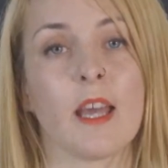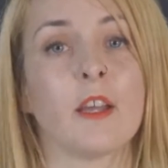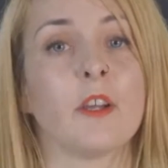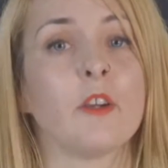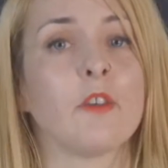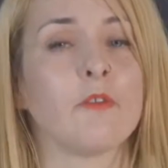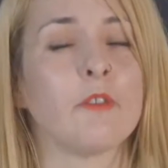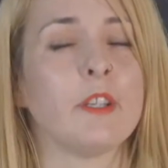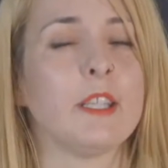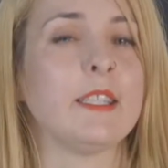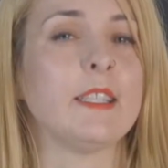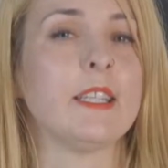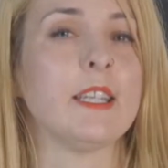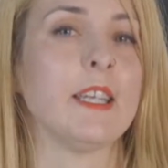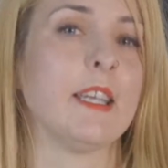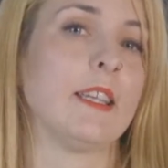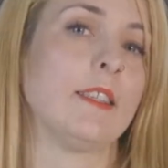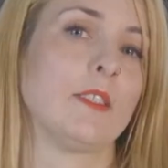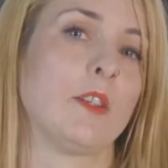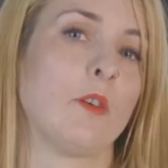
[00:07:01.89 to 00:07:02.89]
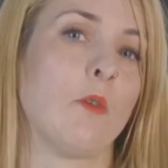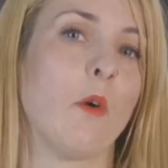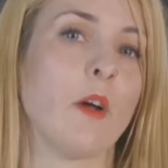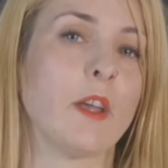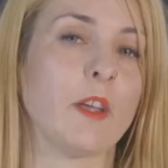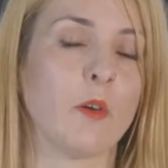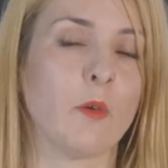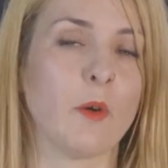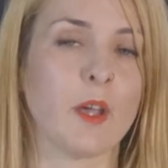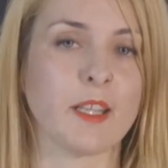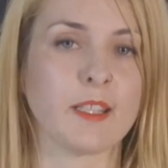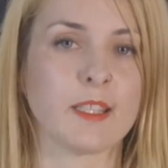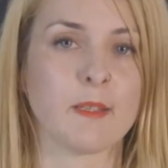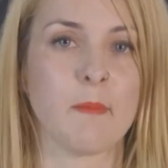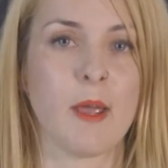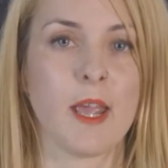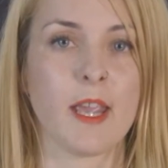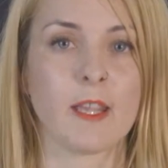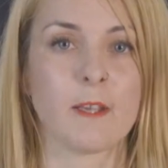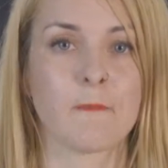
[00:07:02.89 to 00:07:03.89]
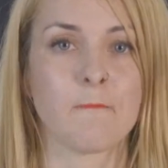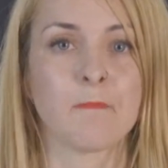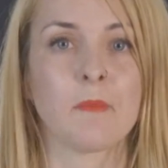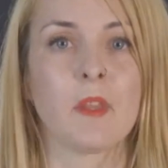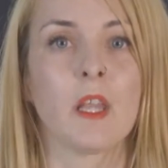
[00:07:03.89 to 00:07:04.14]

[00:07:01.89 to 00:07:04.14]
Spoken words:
and green tea is quite quick to make.